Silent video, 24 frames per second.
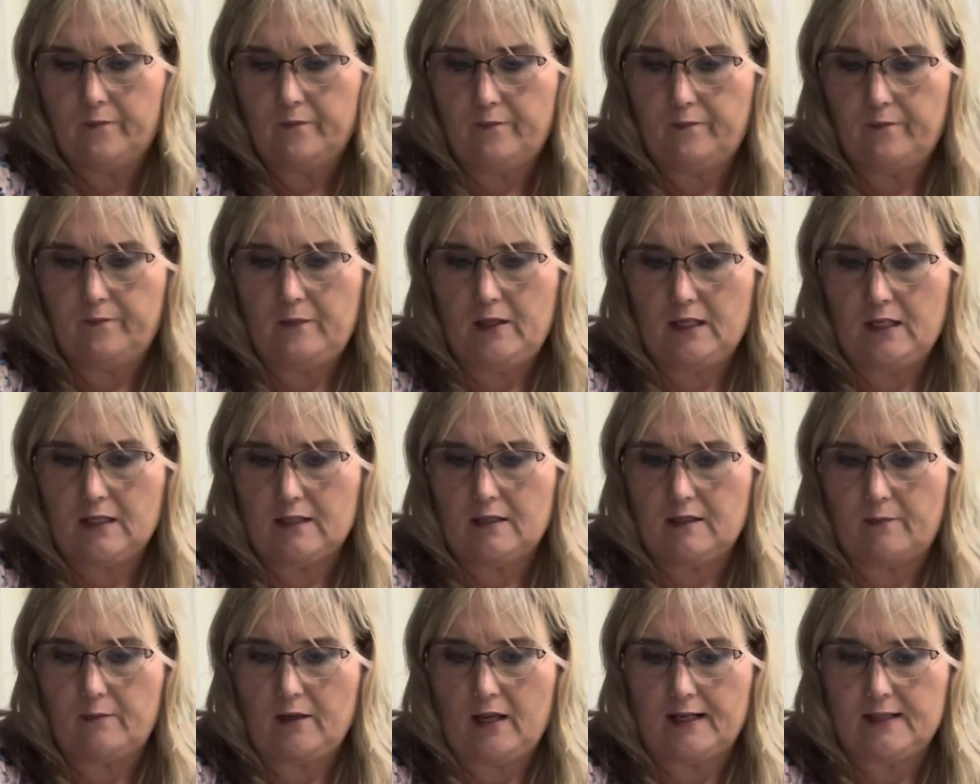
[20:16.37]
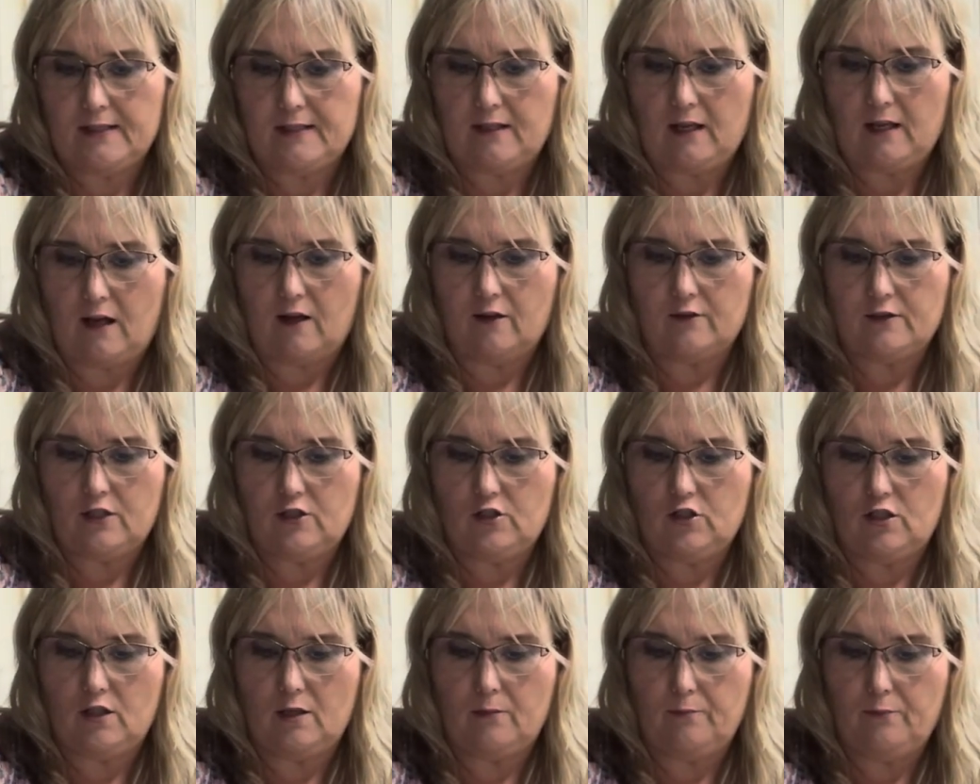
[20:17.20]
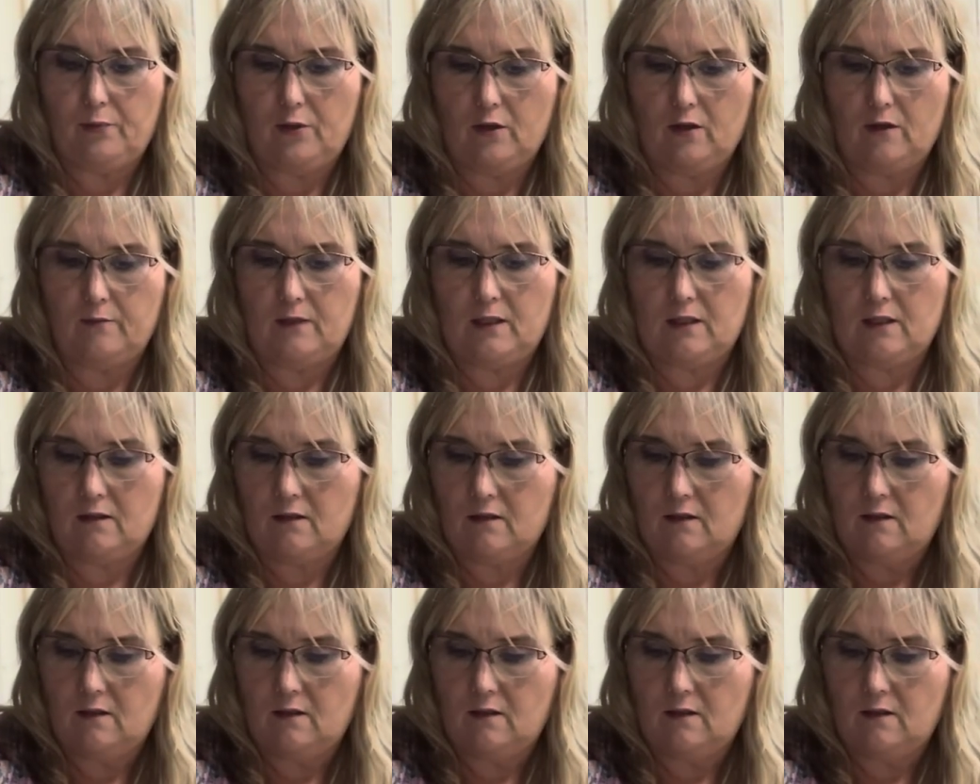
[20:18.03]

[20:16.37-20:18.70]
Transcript: mix up that sausage, then put them in